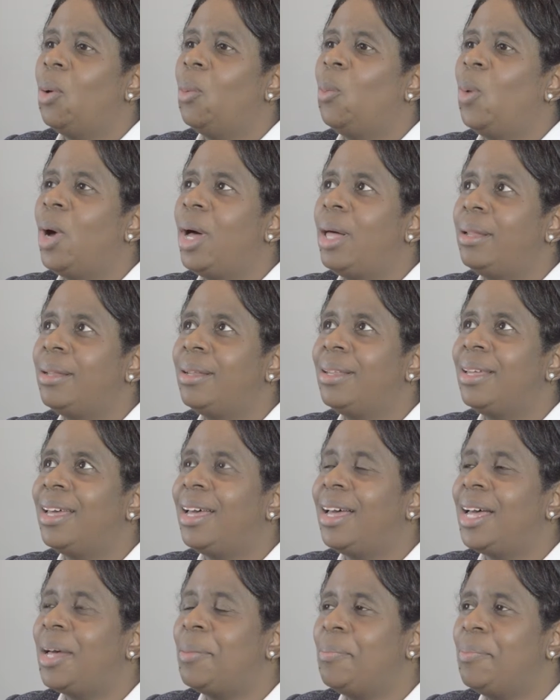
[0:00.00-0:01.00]
Well,
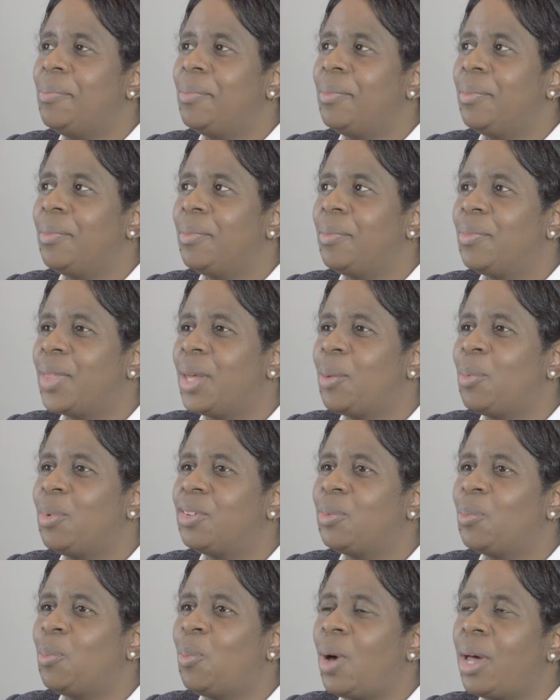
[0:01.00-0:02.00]
there
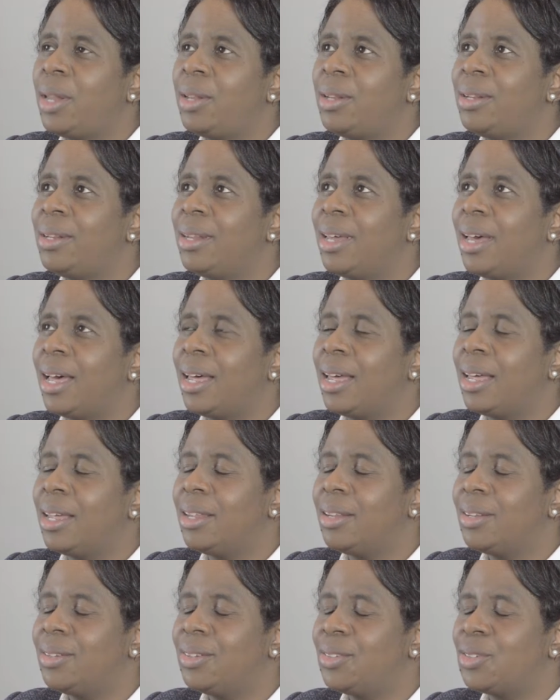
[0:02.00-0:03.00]
was
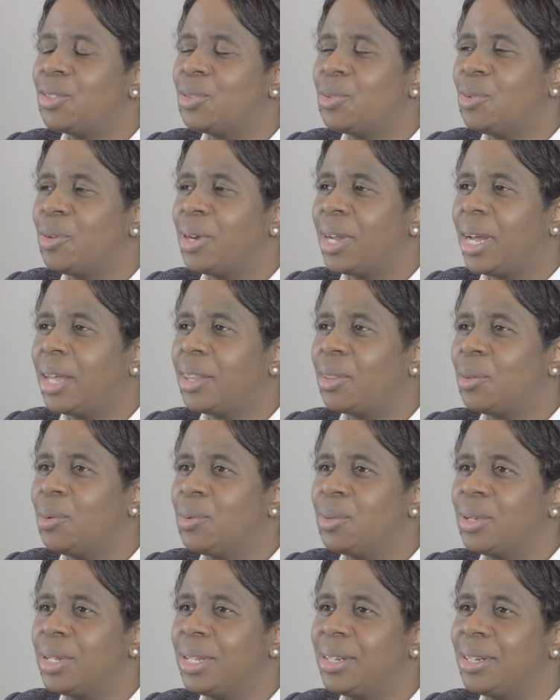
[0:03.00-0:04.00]
one story I
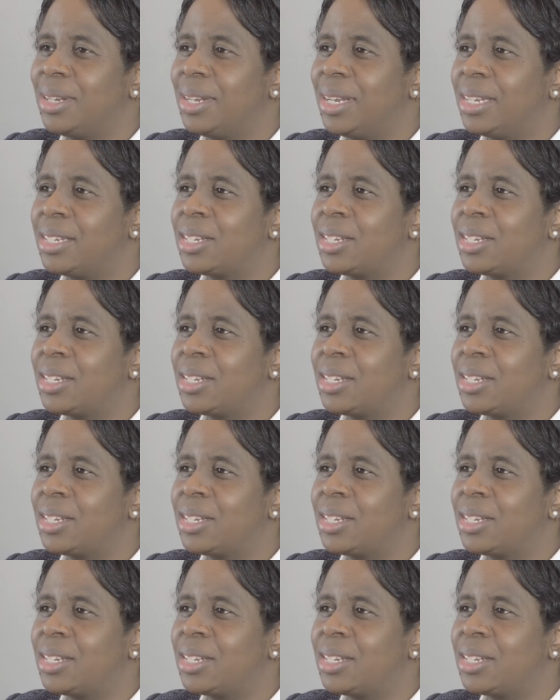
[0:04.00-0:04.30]
thought that